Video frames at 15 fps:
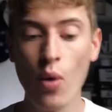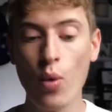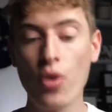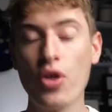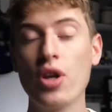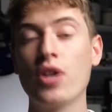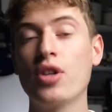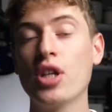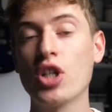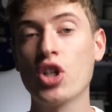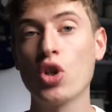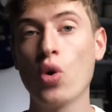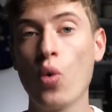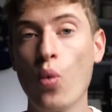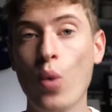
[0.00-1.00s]
with an
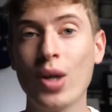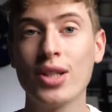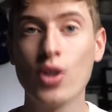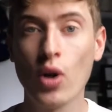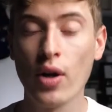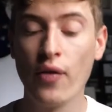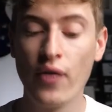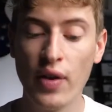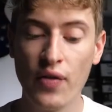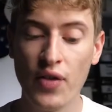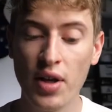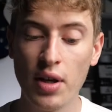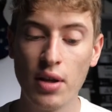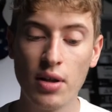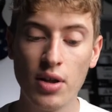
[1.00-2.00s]
additional
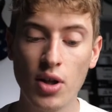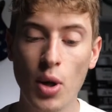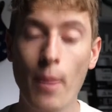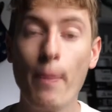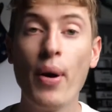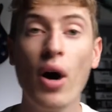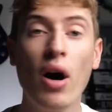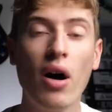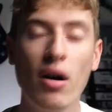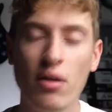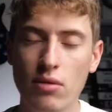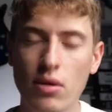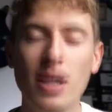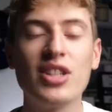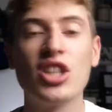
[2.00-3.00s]
$1.50, you know, per
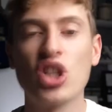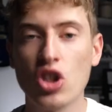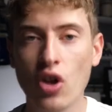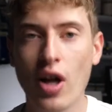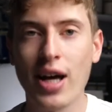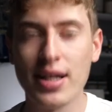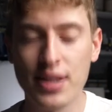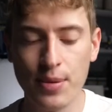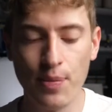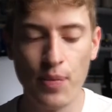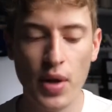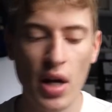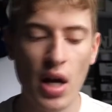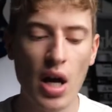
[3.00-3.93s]
additional item.